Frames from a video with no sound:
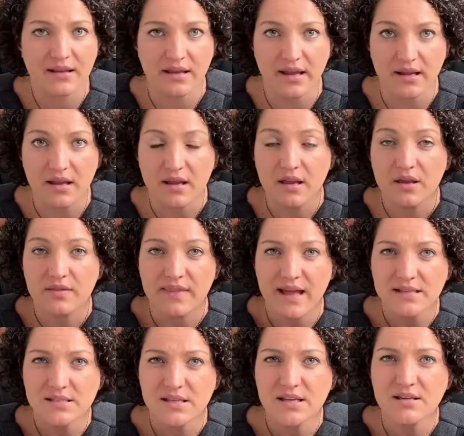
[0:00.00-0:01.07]
Like
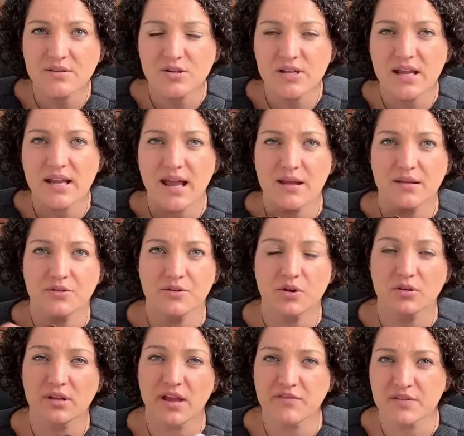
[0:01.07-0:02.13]
that's like looking at your
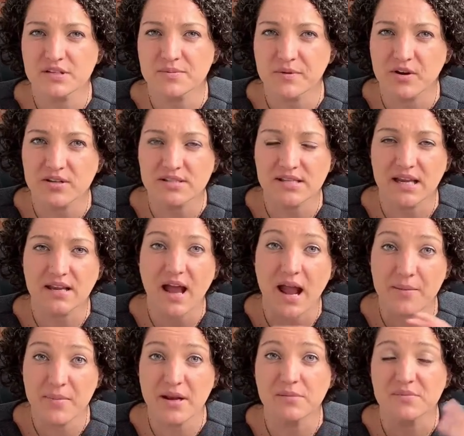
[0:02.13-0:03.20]
life experience saying
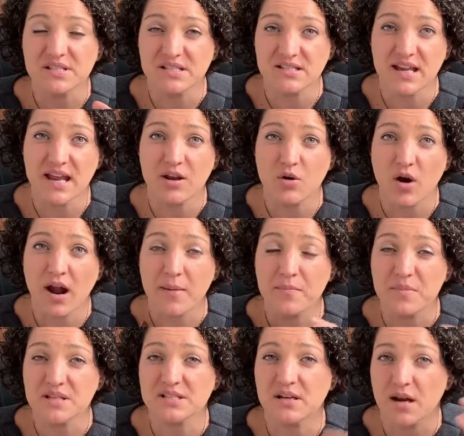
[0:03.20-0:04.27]
I made a mistake or I
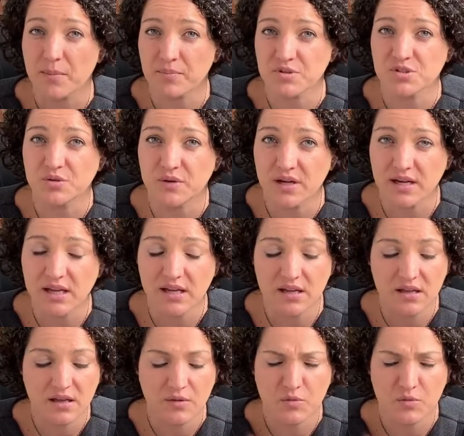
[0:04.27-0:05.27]
missed an opportunity,